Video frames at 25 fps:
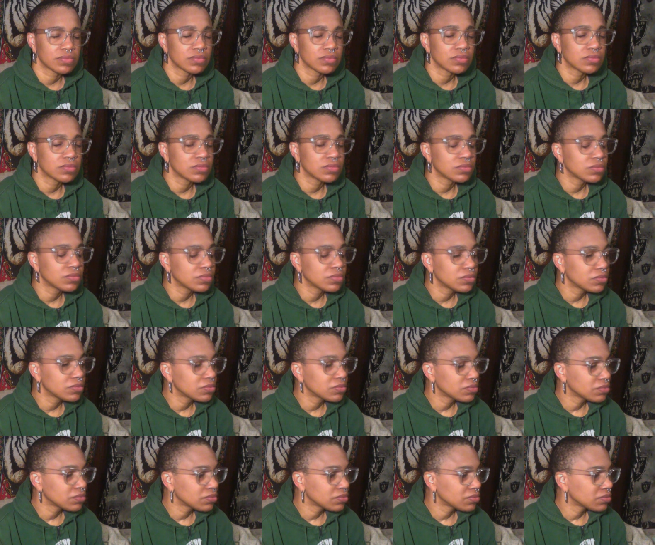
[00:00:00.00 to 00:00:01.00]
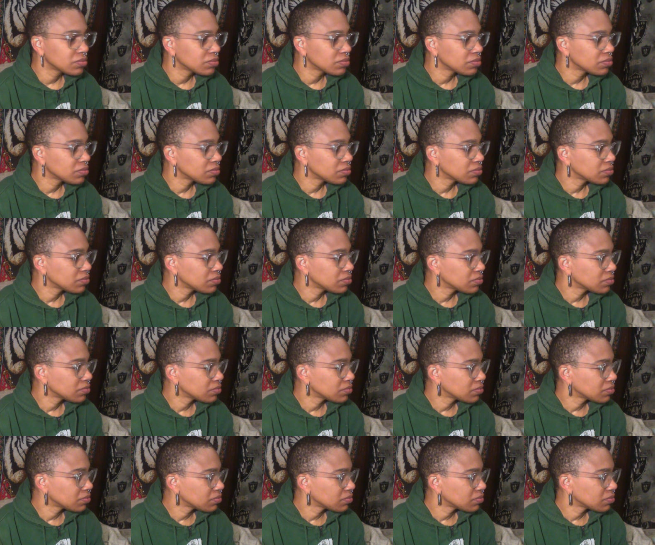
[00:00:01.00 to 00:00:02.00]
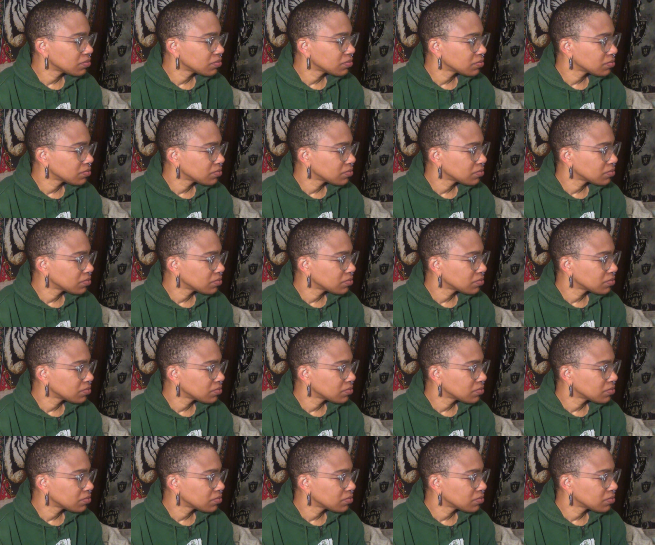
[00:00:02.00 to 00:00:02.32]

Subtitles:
No one is speaking in this clip.